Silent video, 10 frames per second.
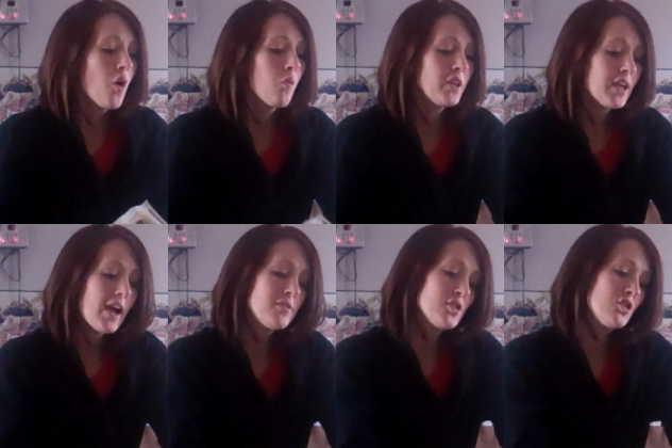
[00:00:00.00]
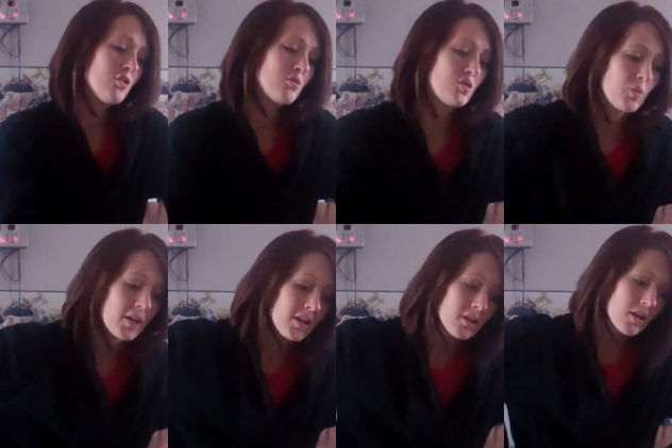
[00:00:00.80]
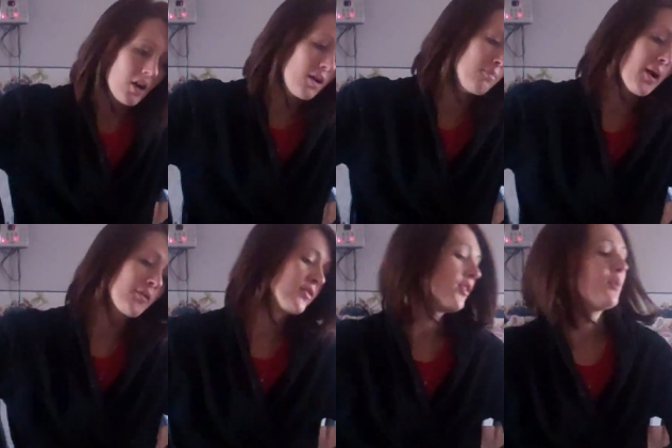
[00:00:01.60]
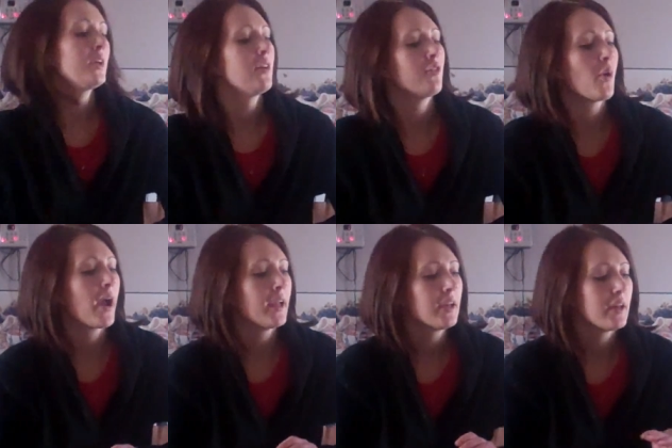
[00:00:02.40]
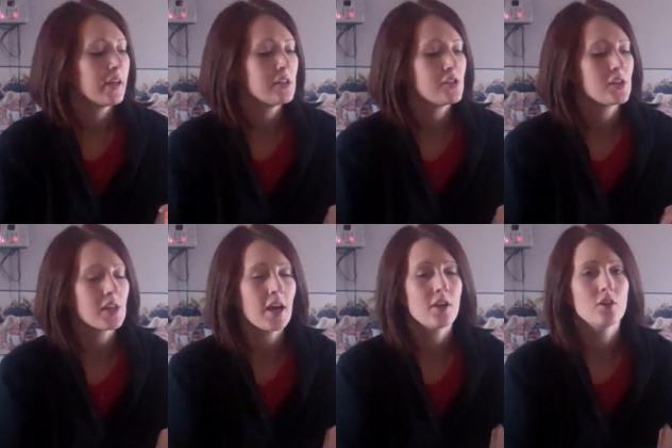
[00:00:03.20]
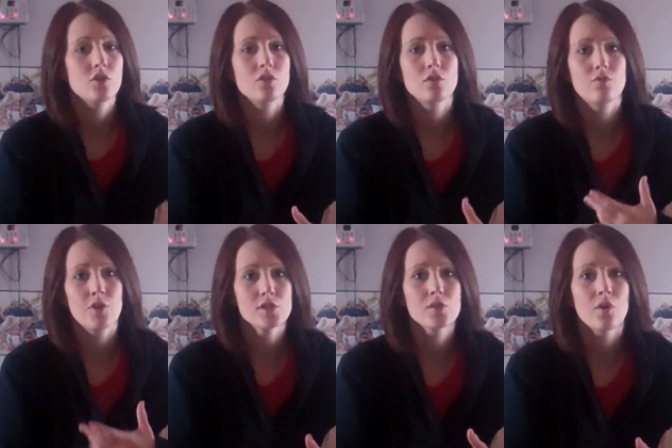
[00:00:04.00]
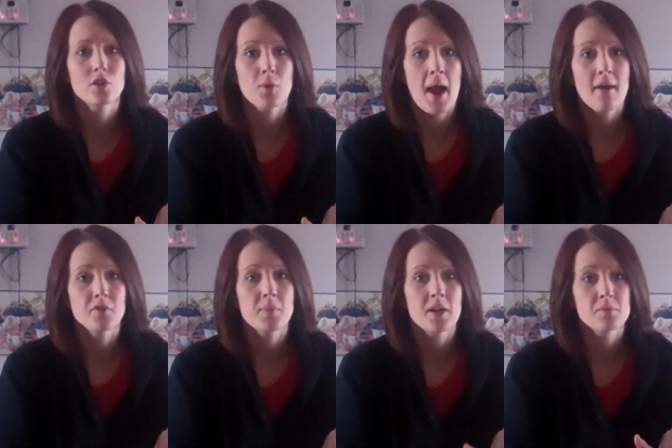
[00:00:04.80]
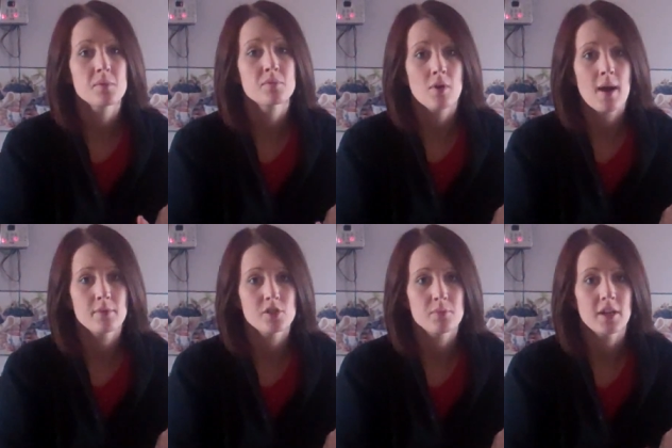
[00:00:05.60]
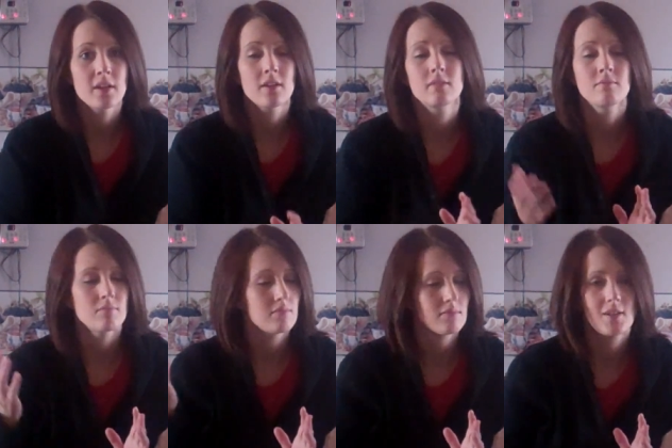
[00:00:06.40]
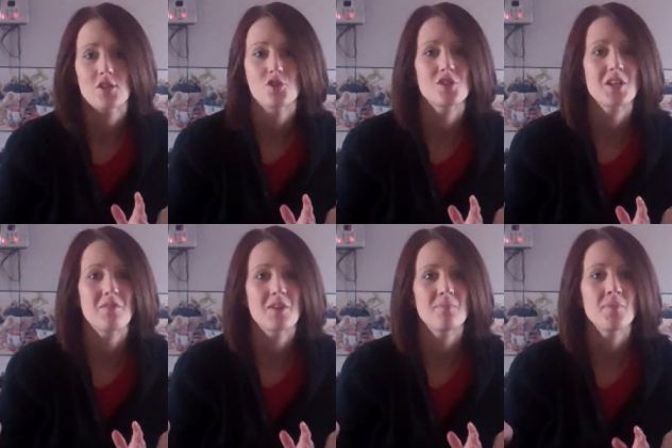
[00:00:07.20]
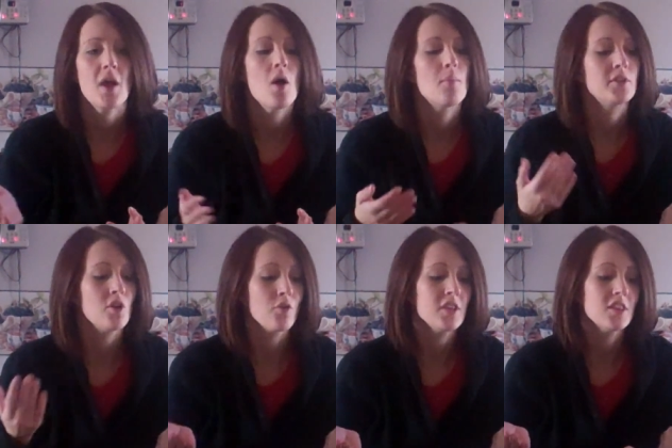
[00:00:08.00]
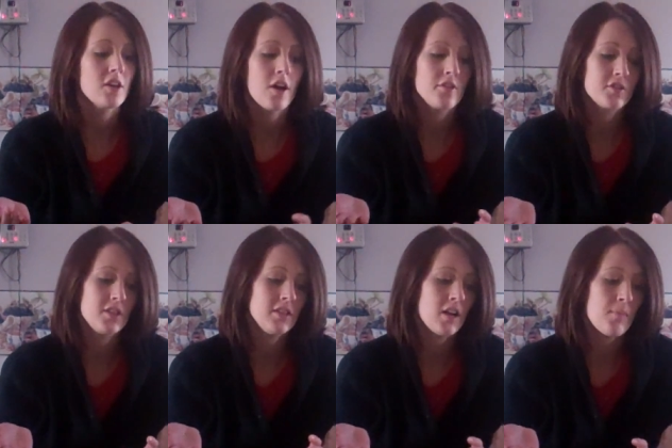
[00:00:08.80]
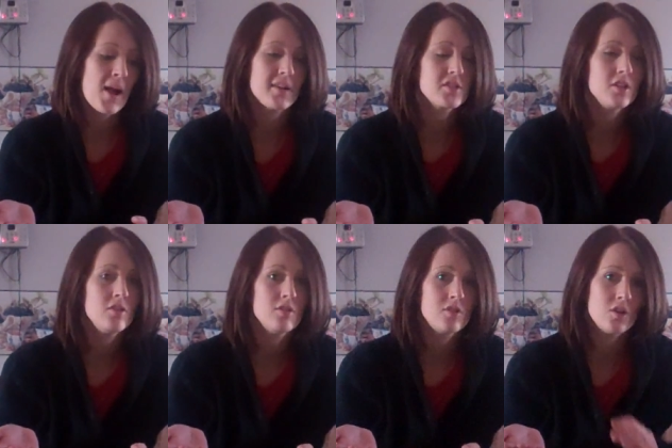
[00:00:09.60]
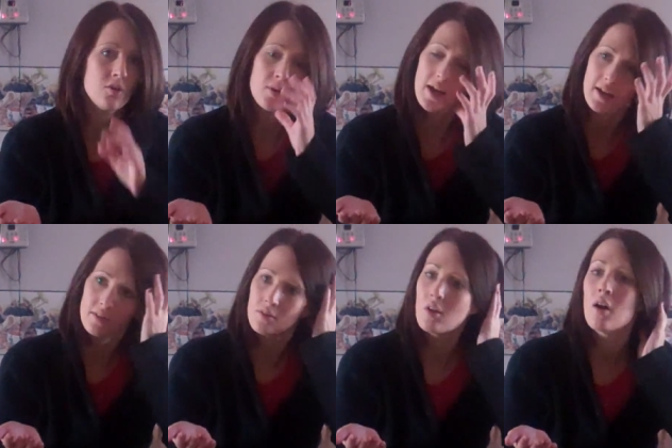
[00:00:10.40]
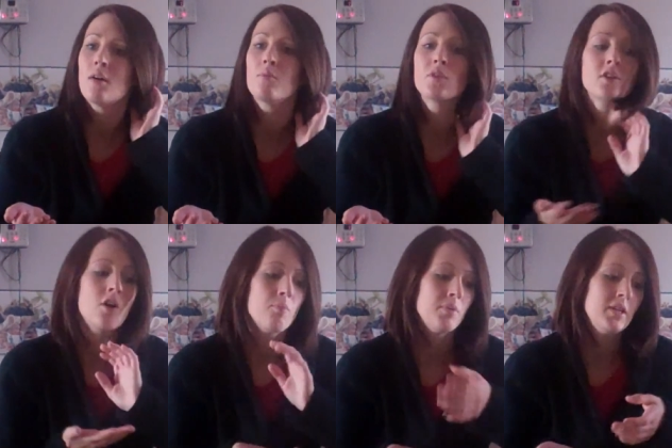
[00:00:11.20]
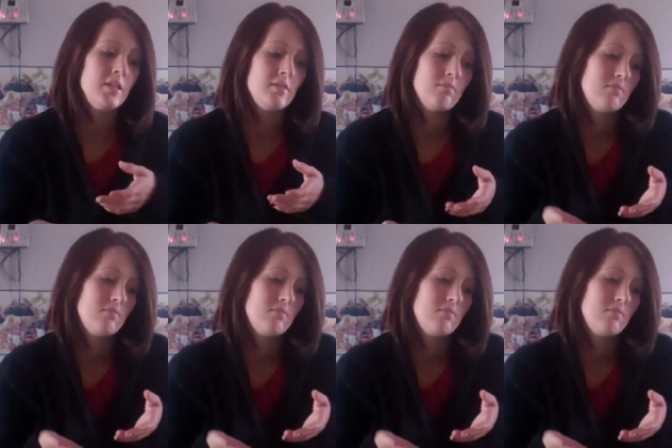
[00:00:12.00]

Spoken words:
what you have to do to win my review and giveaway is that, first of all, you have to be a subscriber to me, and that's just a given. But the only other thing that I'm asking you to do, and with the company,